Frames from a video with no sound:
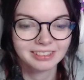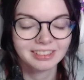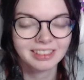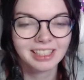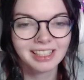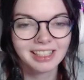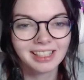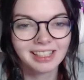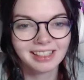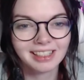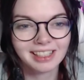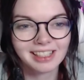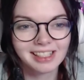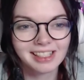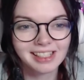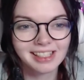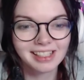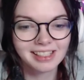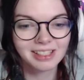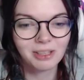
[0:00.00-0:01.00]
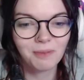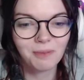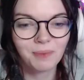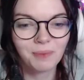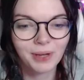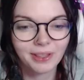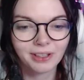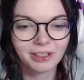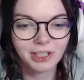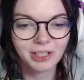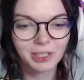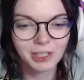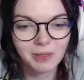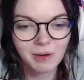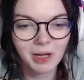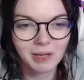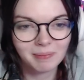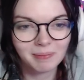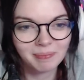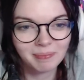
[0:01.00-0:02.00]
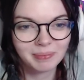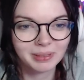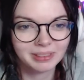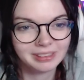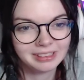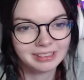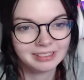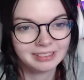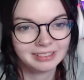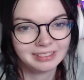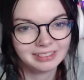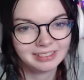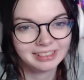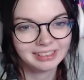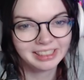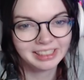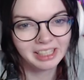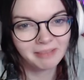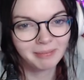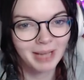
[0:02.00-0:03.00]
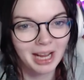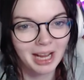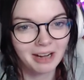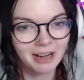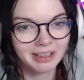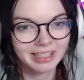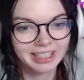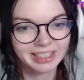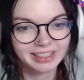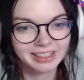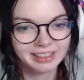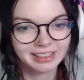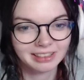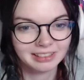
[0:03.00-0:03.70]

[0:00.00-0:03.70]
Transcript: He didn't get to see his little brother grow up and get married.